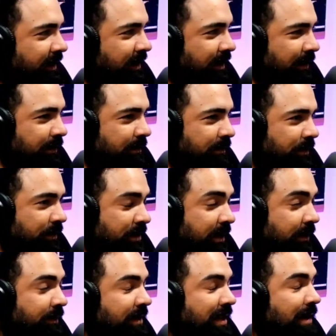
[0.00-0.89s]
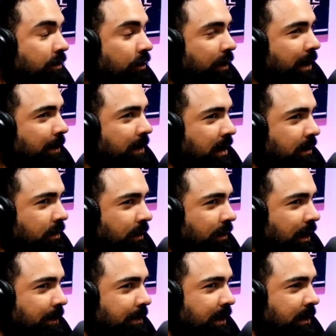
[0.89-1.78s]
There's different type of white
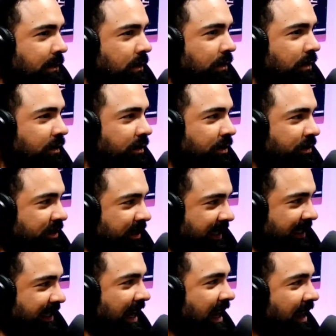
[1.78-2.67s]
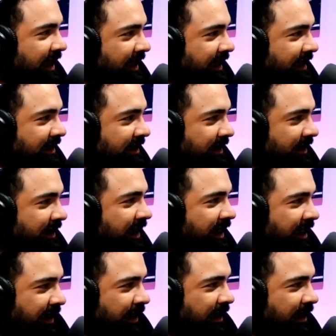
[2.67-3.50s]
people. White people, there's the Italians and